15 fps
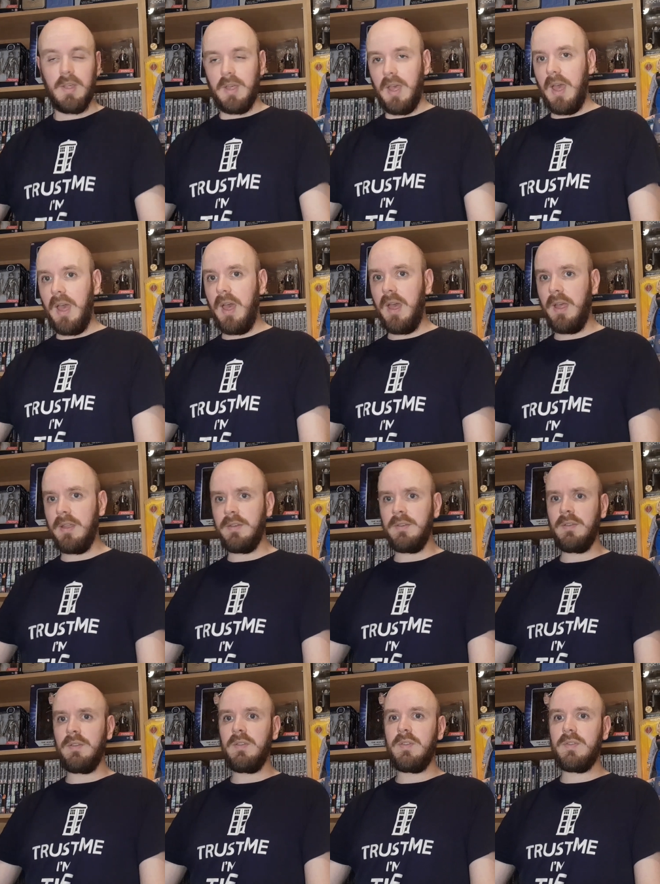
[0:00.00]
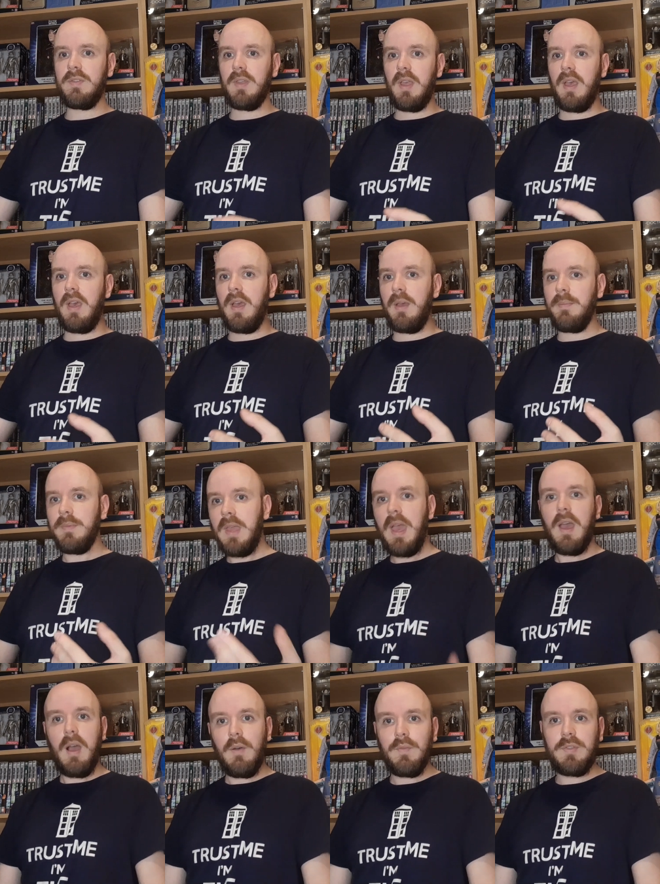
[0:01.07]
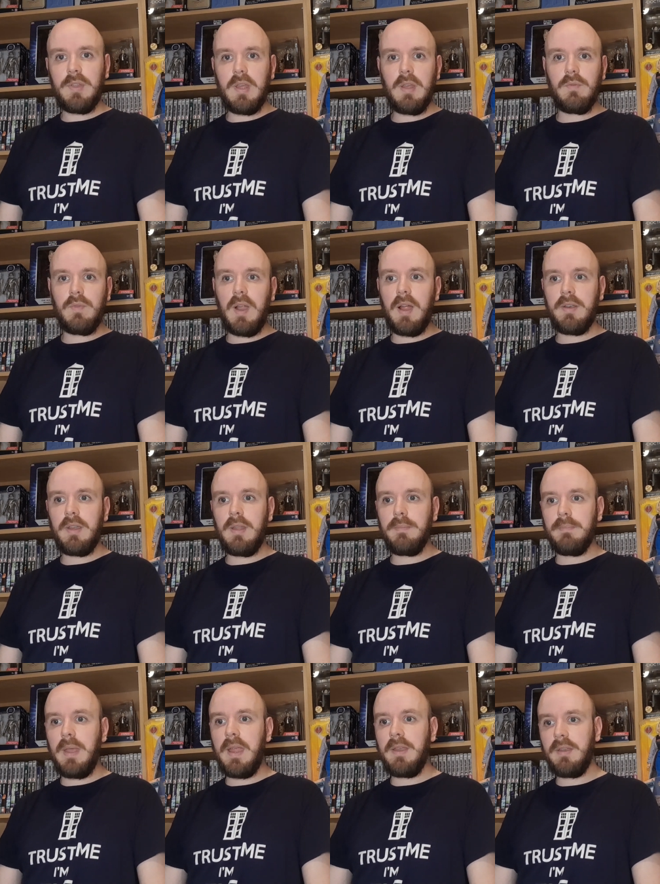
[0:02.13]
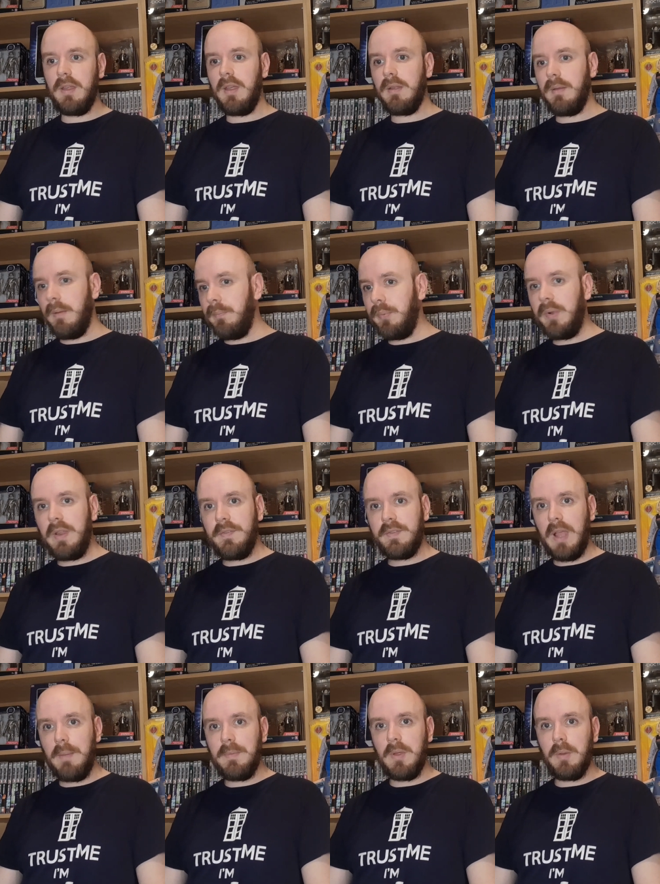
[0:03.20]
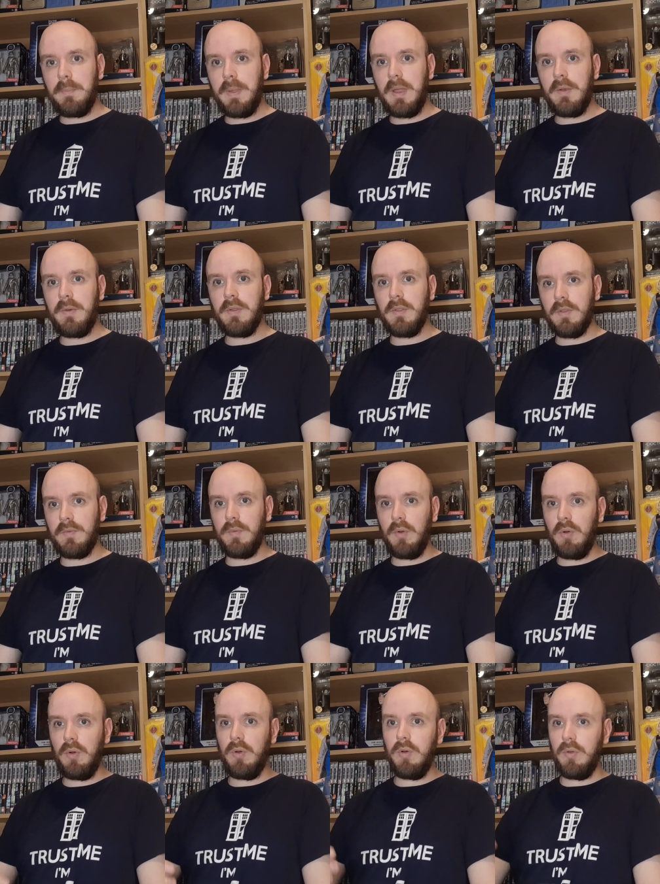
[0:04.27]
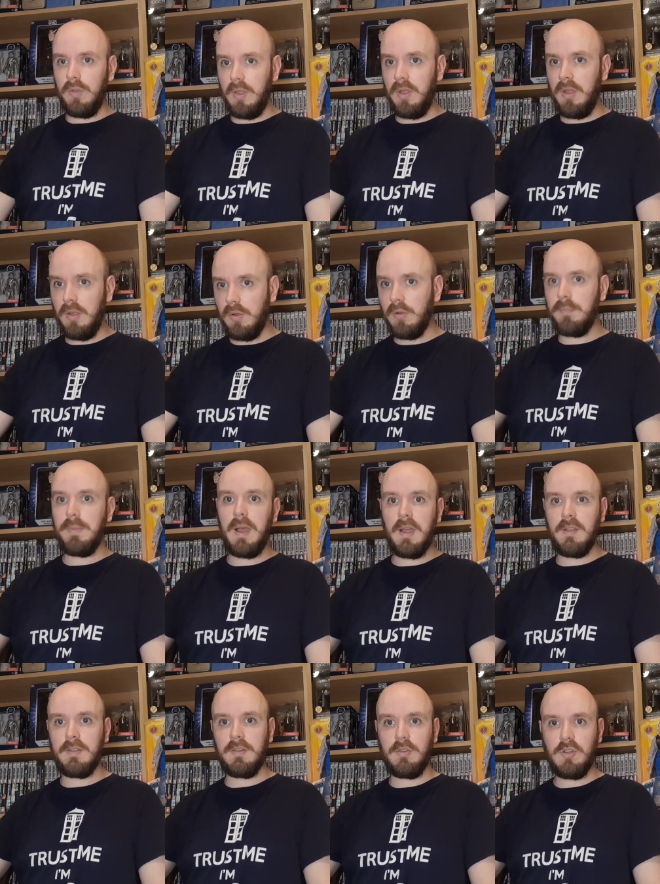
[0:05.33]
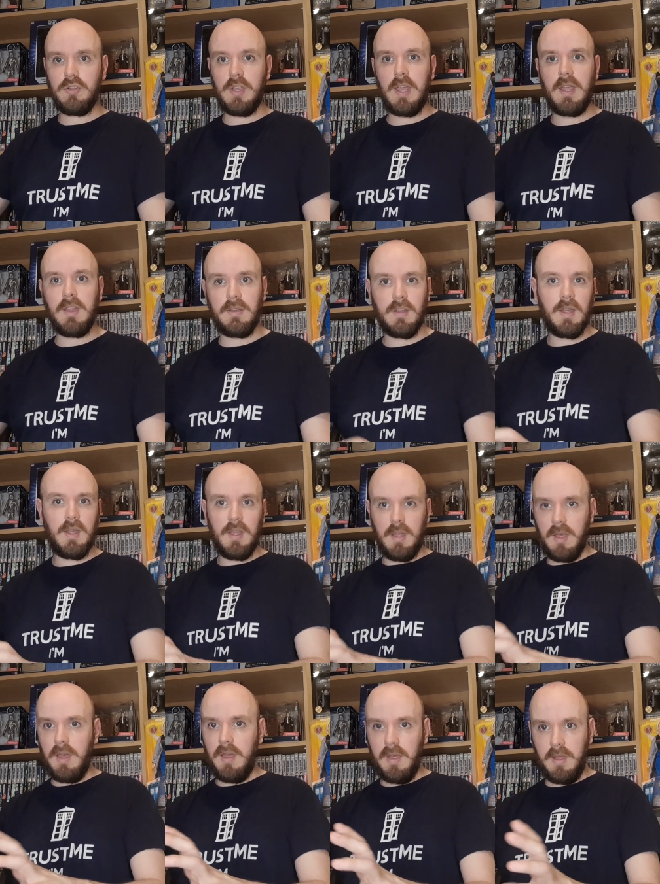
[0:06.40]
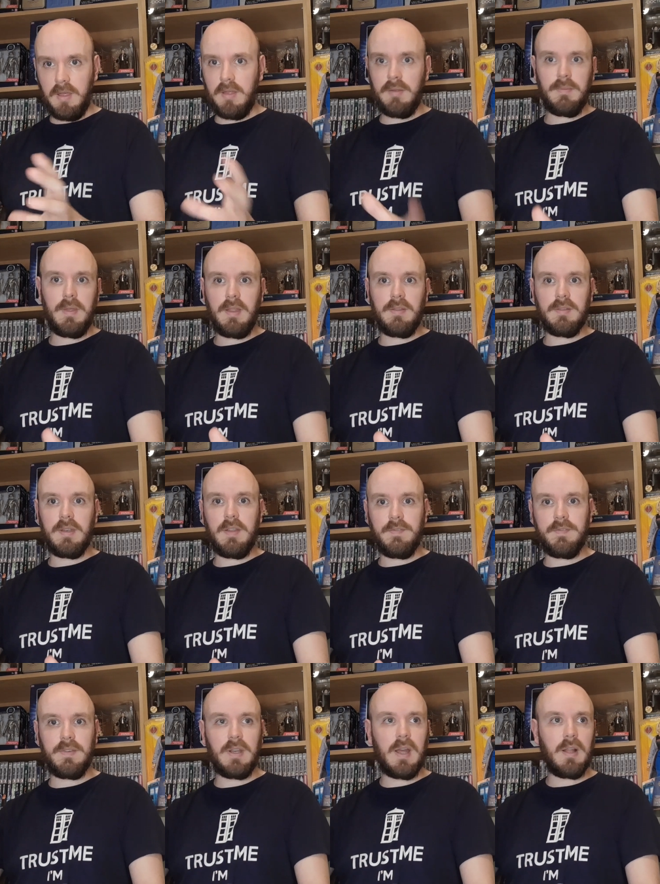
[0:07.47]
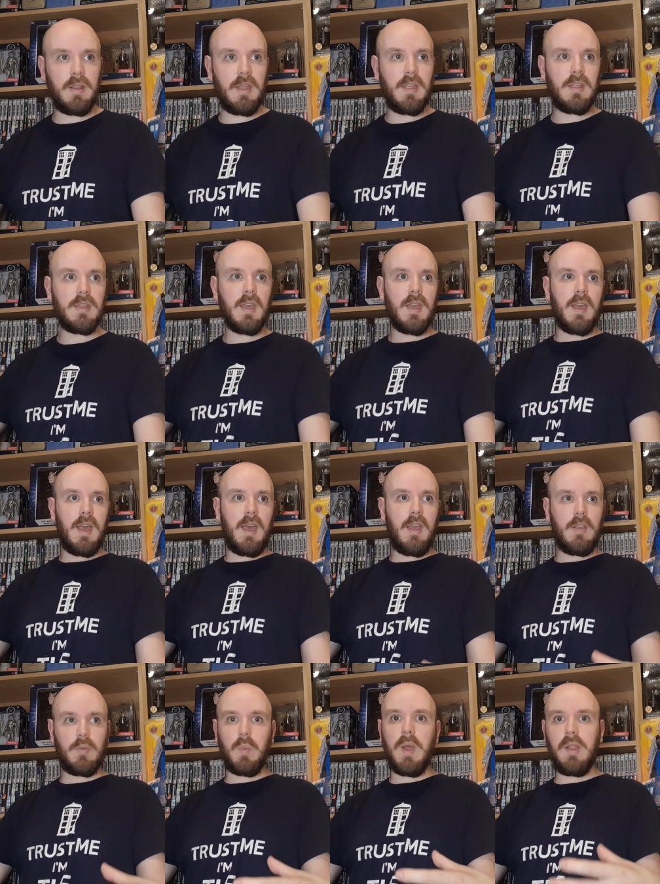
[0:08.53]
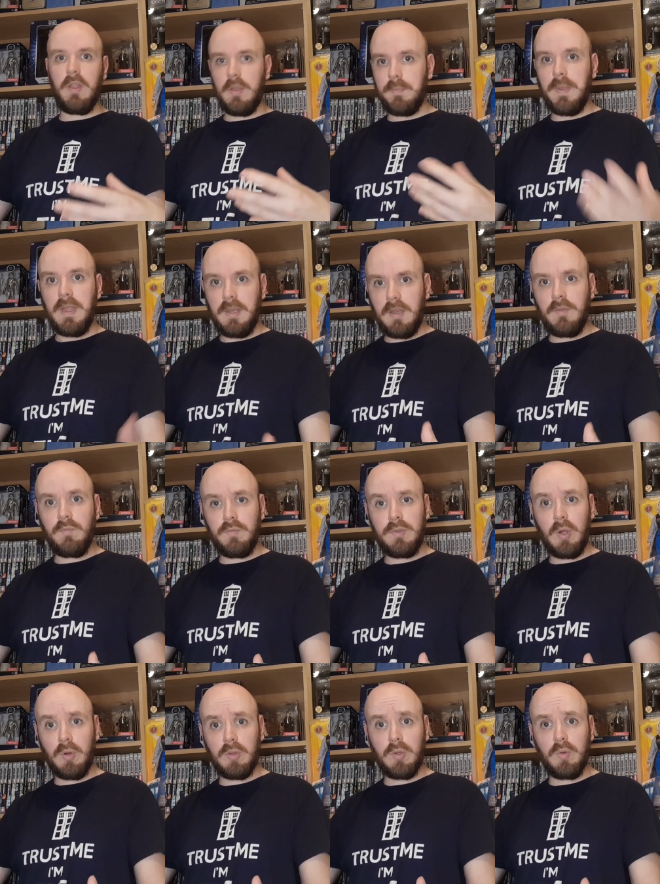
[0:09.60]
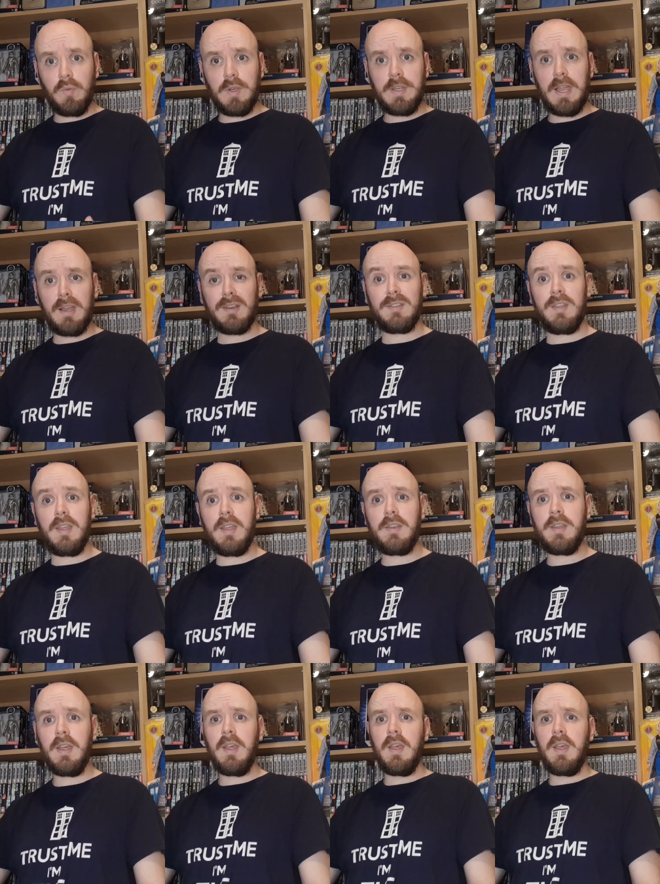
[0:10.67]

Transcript: And yeah, obviously Rani made a brief cameo appearance for the Goodbye Sarah Jane internet finale, as well as being in Doctor Who Redacted.